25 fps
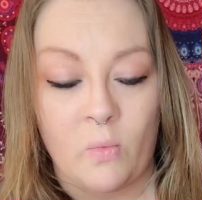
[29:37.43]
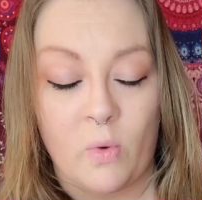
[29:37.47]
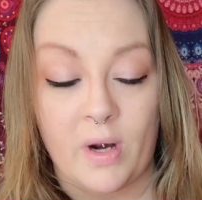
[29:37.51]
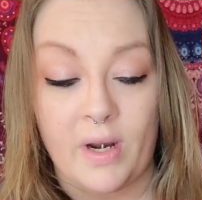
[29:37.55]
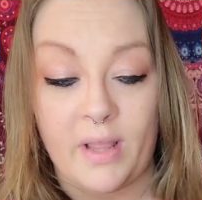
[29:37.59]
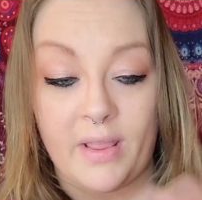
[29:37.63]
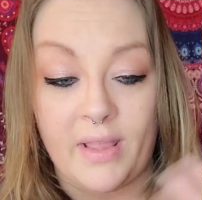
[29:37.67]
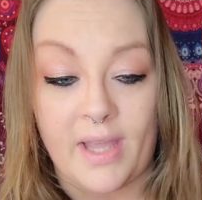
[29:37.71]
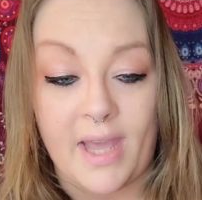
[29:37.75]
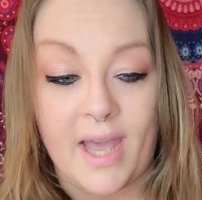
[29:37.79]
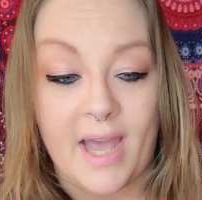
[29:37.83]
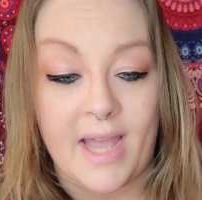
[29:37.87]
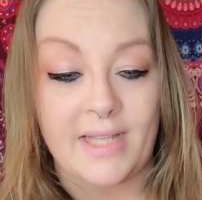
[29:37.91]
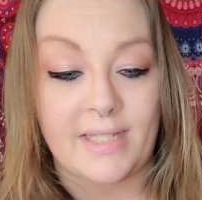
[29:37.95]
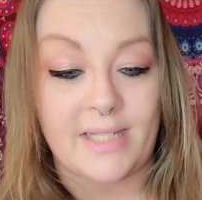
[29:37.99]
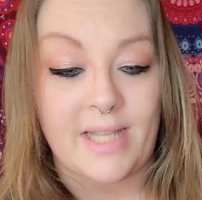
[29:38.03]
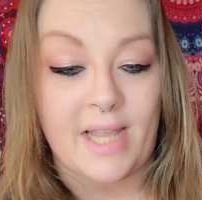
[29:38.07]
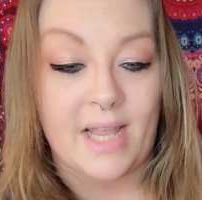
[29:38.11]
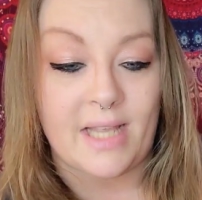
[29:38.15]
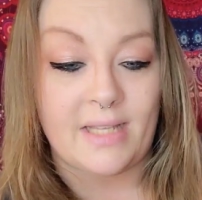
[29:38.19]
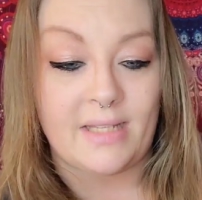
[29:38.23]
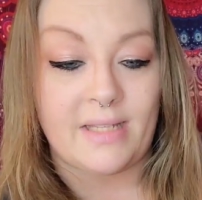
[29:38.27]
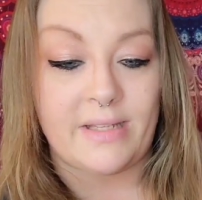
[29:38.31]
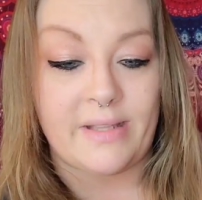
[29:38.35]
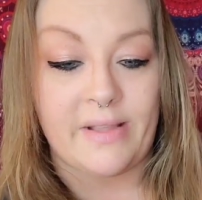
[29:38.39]
One of the guys
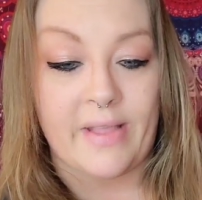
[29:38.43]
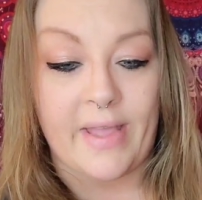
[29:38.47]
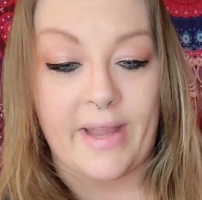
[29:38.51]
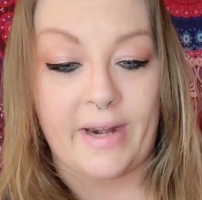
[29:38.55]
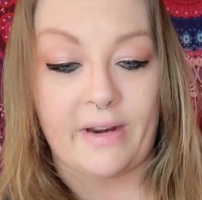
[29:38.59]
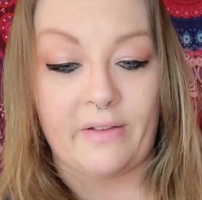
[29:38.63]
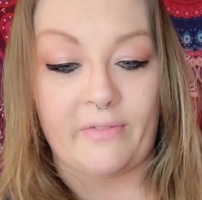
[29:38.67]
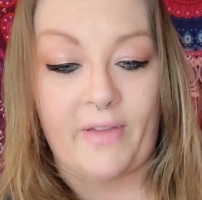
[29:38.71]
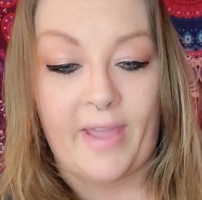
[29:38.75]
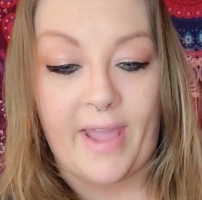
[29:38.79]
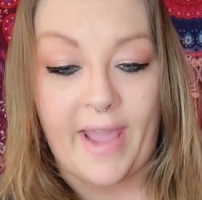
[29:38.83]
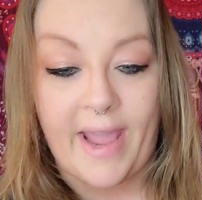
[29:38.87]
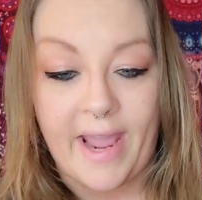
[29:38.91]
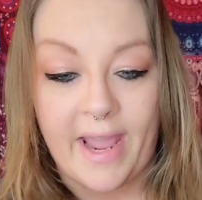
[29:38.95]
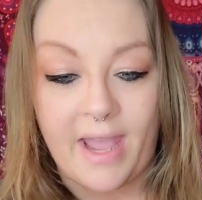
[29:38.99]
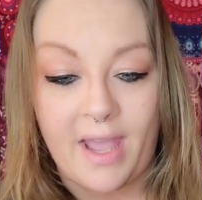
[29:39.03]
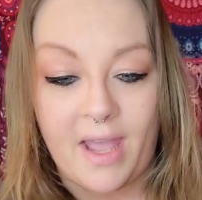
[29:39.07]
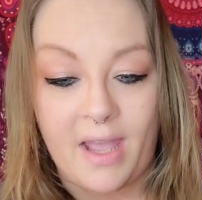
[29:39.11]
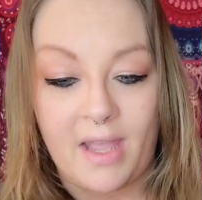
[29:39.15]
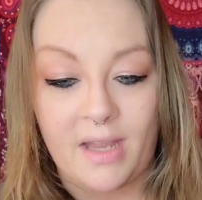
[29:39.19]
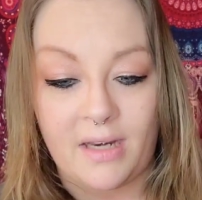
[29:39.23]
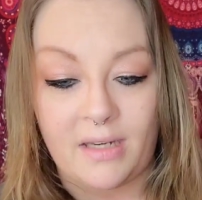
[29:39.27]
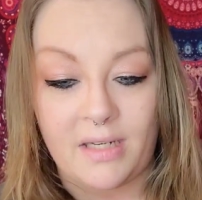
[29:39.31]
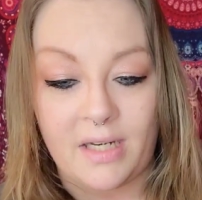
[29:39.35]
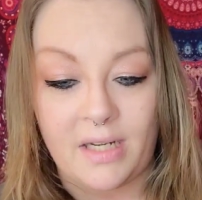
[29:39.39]
has sleight of
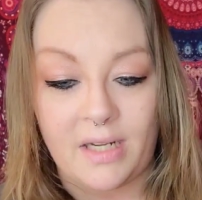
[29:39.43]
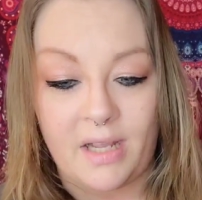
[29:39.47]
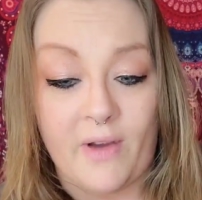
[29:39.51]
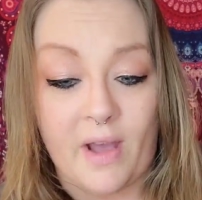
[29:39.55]
hand.